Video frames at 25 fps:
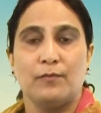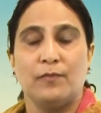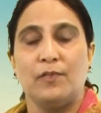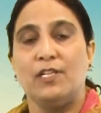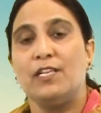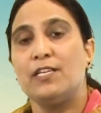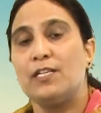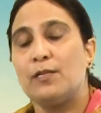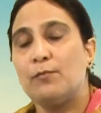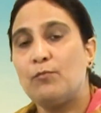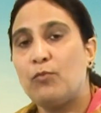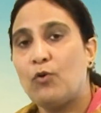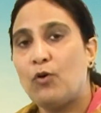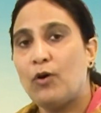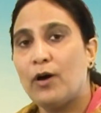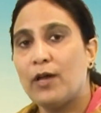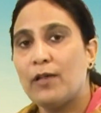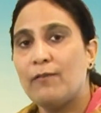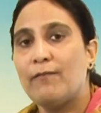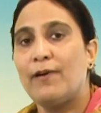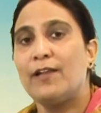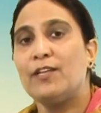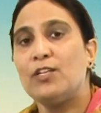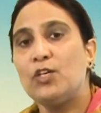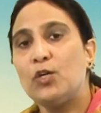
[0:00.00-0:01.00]
little boy,
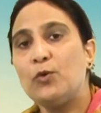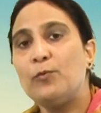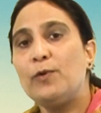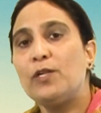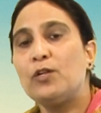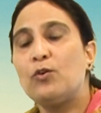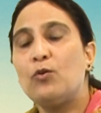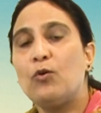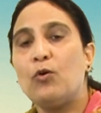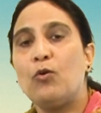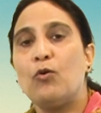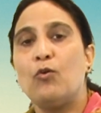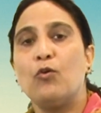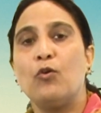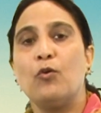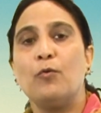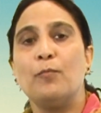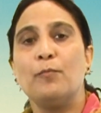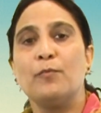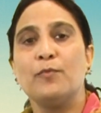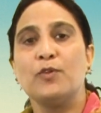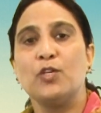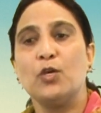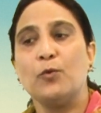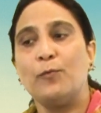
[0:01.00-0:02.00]
when you will go
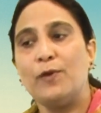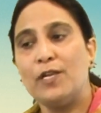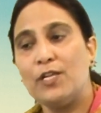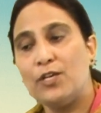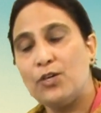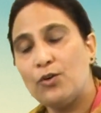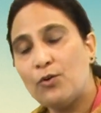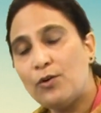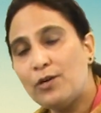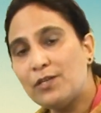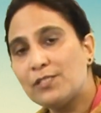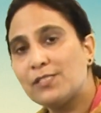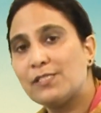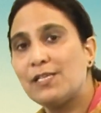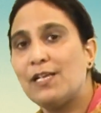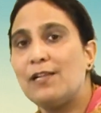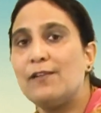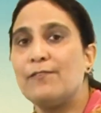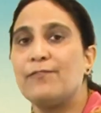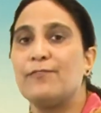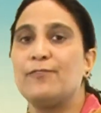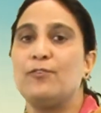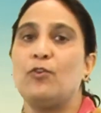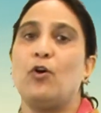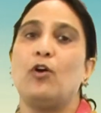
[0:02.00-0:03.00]
home, you will
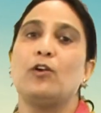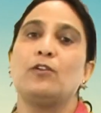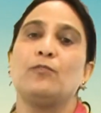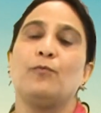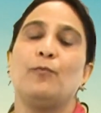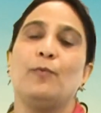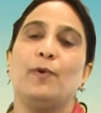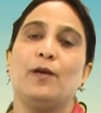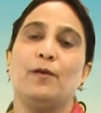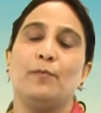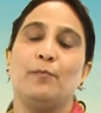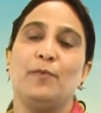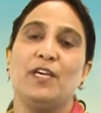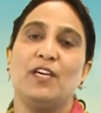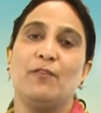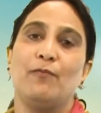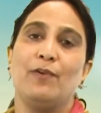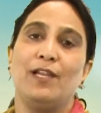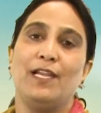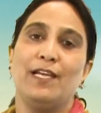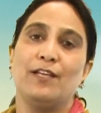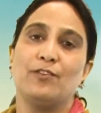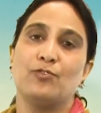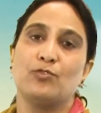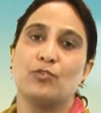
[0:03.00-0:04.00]
yourself not be
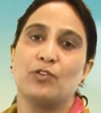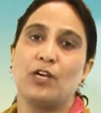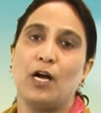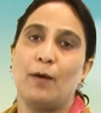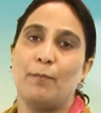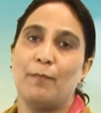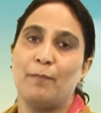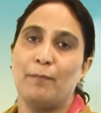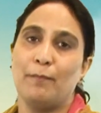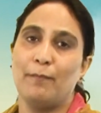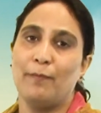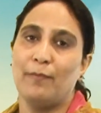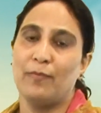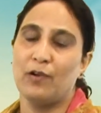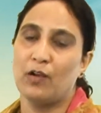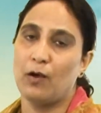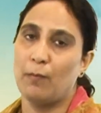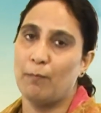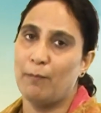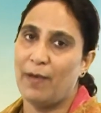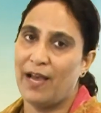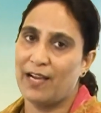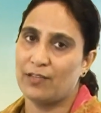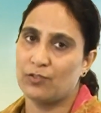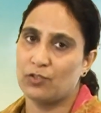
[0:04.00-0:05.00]
willing to come
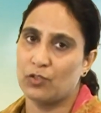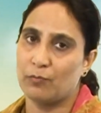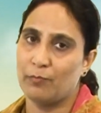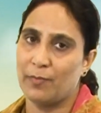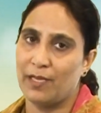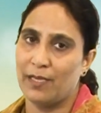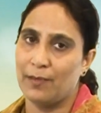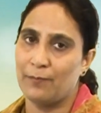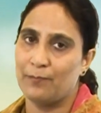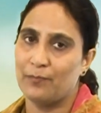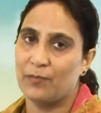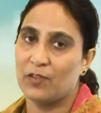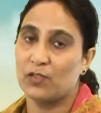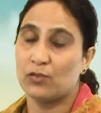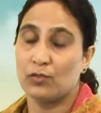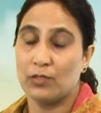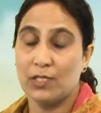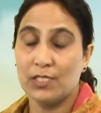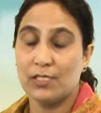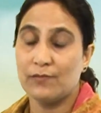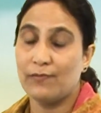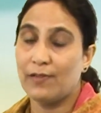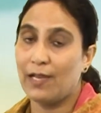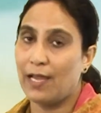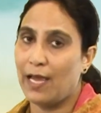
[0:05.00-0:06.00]
back to me. So this will